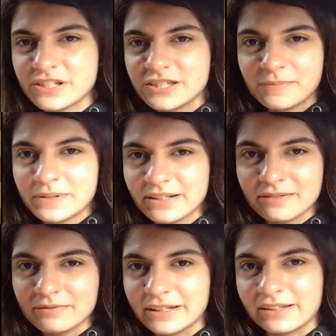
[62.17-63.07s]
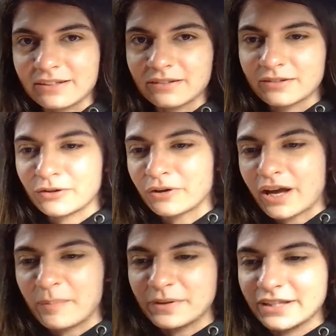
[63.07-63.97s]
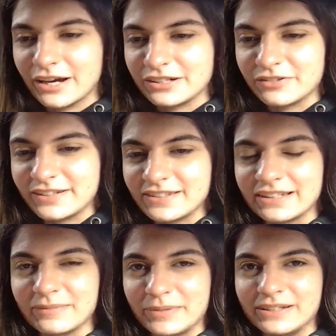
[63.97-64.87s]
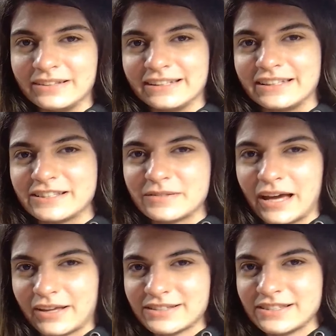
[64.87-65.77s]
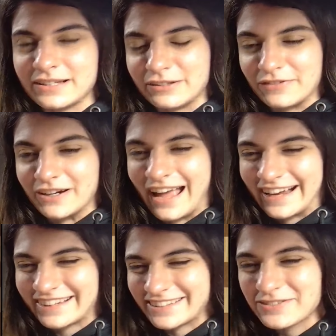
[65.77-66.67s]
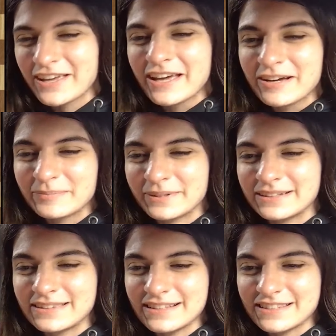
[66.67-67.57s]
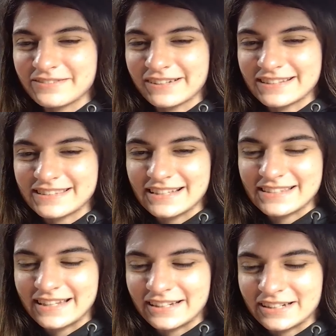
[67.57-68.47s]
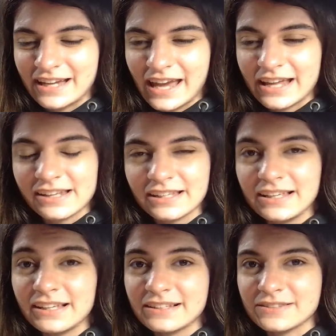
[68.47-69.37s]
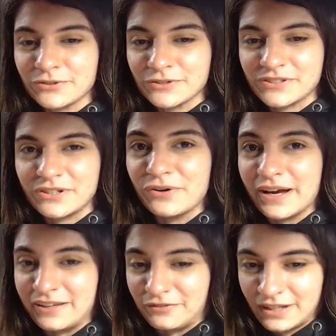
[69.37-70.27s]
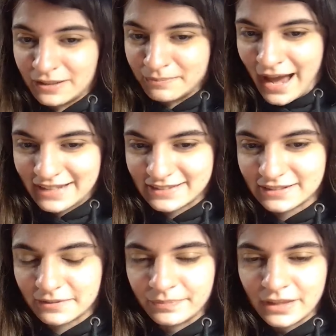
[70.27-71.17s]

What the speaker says: He's been like going up and down in rating a bit. Like I guess he's like very active, but this is what it says here. And he is also a FIDE master.